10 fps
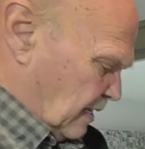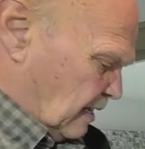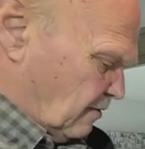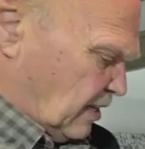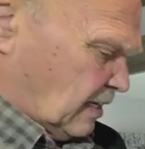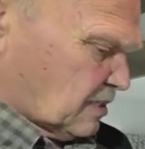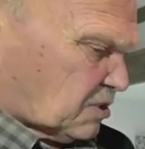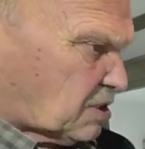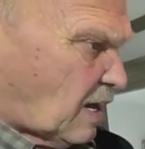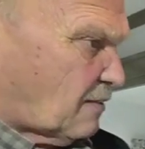And then everything is
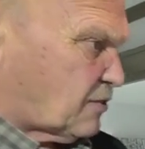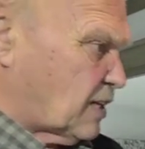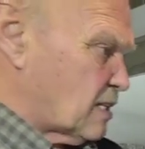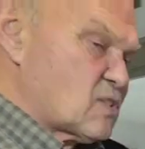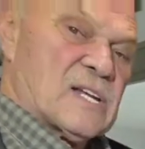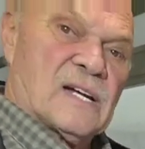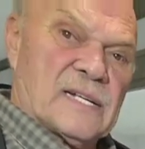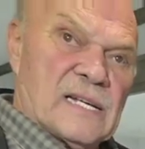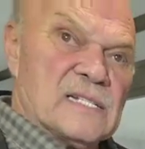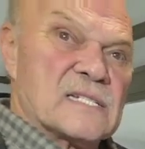soft touch
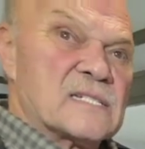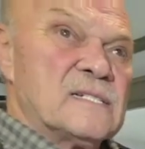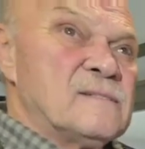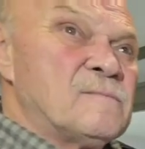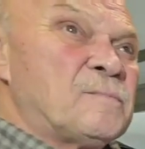nowadays.